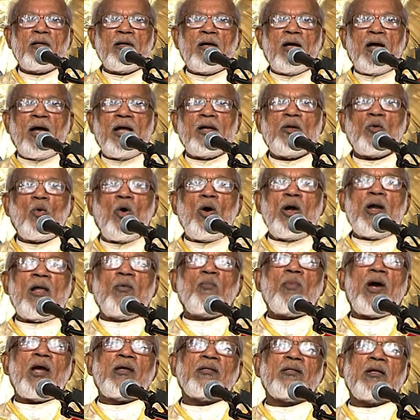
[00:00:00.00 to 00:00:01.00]
and only
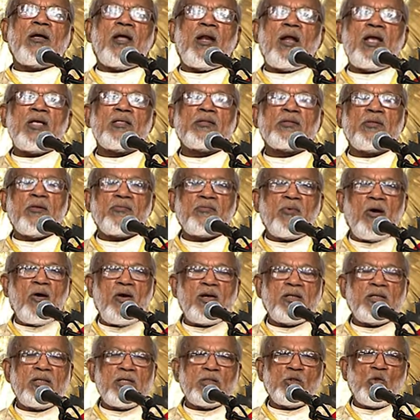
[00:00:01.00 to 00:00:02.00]
by the grace of
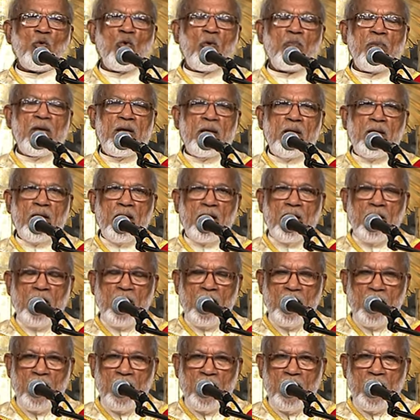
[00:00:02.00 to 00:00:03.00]
God this will be
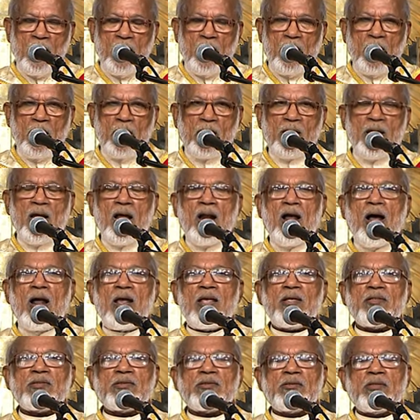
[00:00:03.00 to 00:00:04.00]

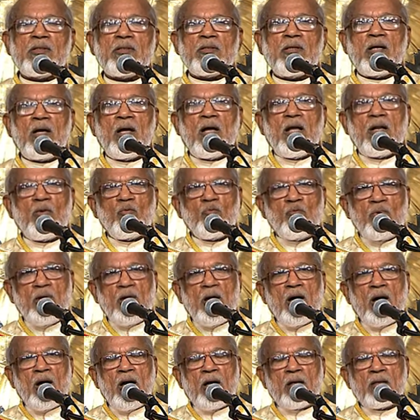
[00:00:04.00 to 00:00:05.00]
realized, and we
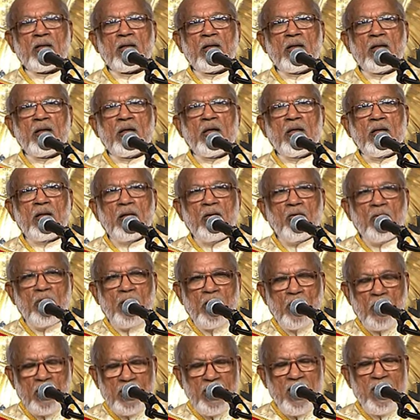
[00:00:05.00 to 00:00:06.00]
are
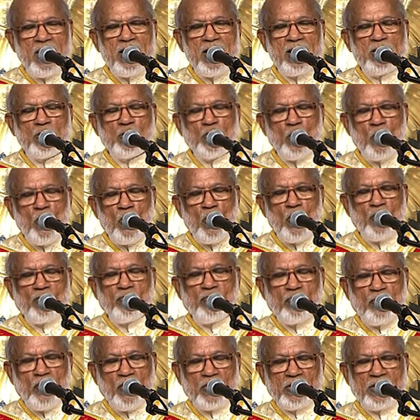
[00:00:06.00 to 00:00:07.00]
really to look
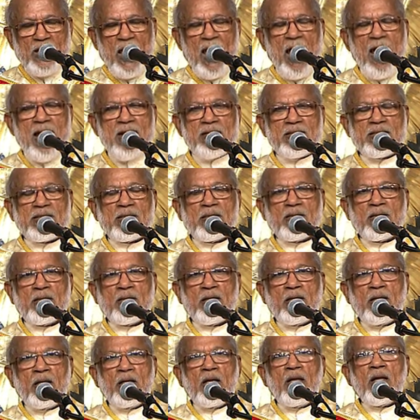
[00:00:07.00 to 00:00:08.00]
for that.
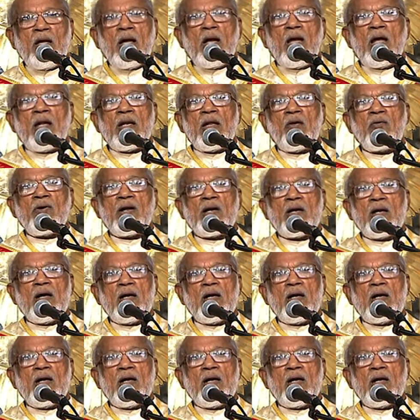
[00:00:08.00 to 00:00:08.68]
And our